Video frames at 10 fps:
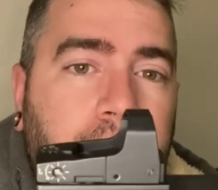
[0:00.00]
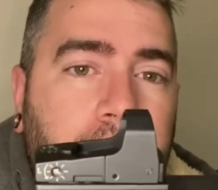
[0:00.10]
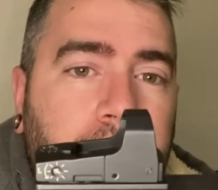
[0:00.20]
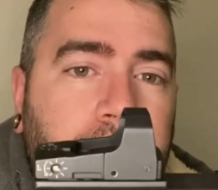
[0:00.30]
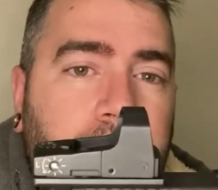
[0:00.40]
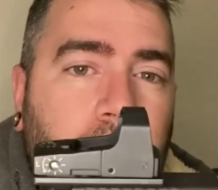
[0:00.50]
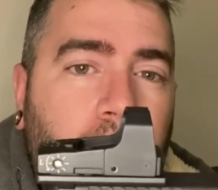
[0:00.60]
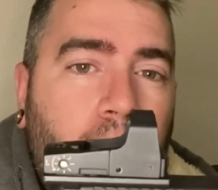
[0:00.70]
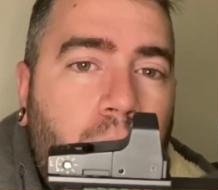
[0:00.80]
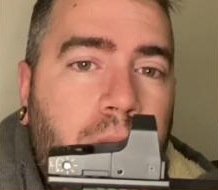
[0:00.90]

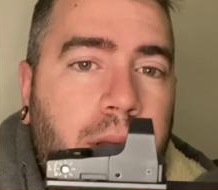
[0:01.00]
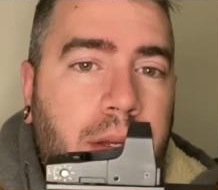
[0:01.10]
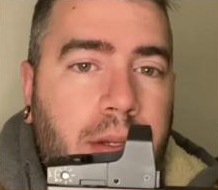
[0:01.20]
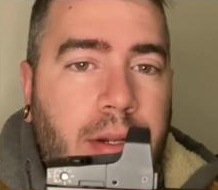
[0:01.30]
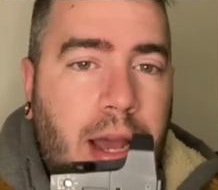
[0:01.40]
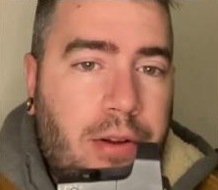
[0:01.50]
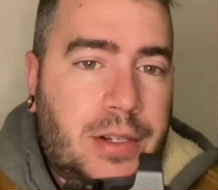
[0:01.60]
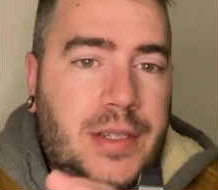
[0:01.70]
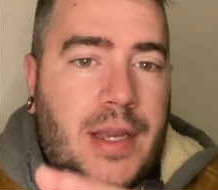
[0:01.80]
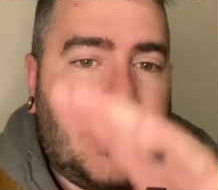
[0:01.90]
so now your
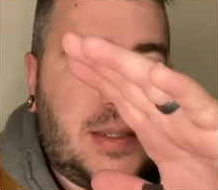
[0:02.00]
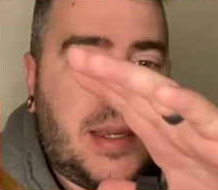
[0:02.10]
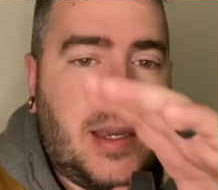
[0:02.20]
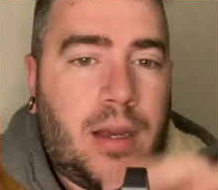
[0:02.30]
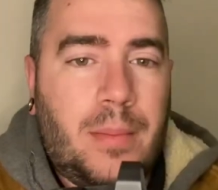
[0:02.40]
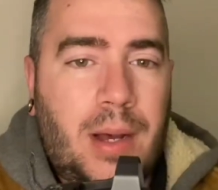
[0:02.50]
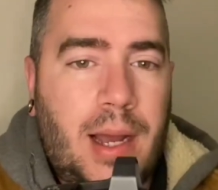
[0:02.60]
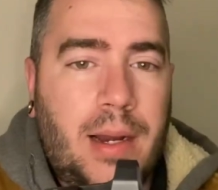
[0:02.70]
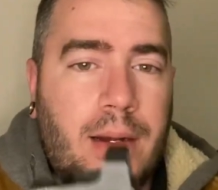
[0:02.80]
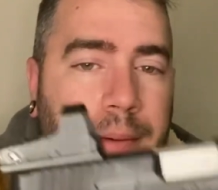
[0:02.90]
sight is sticking up higher.